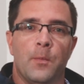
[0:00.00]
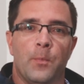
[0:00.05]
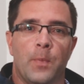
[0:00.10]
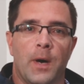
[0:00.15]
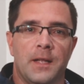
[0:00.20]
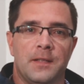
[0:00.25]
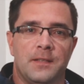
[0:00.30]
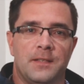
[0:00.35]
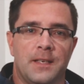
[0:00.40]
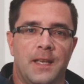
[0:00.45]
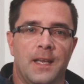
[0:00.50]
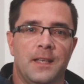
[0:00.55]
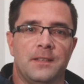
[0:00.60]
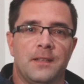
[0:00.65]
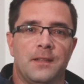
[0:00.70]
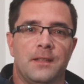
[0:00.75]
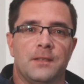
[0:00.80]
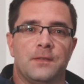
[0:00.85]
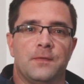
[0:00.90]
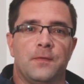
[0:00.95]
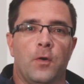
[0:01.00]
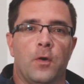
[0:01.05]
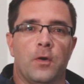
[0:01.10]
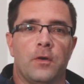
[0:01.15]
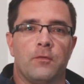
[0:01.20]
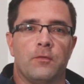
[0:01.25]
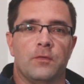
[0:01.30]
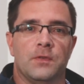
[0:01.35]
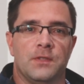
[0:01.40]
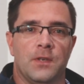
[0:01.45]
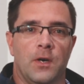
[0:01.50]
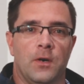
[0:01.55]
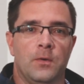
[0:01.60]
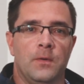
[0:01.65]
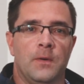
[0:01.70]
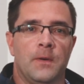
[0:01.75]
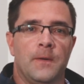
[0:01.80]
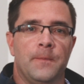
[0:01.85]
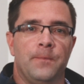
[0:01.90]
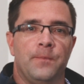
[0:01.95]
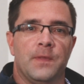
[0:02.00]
But to get to this final result,